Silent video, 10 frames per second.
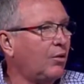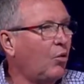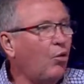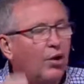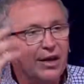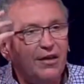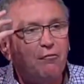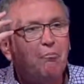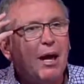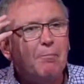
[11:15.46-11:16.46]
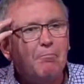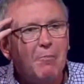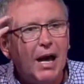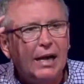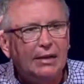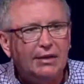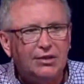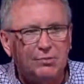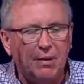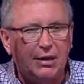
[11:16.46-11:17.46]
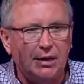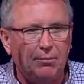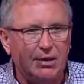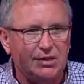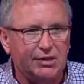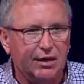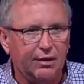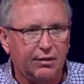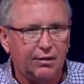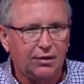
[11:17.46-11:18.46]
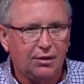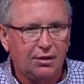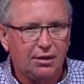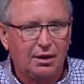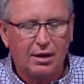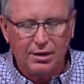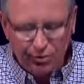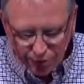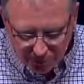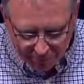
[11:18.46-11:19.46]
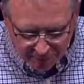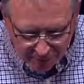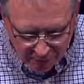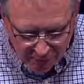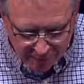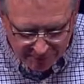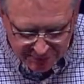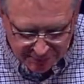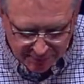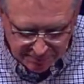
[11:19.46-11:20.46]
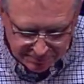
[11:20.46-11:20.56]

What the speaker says: Or if my mind is making me sin, I do the biblical opposite.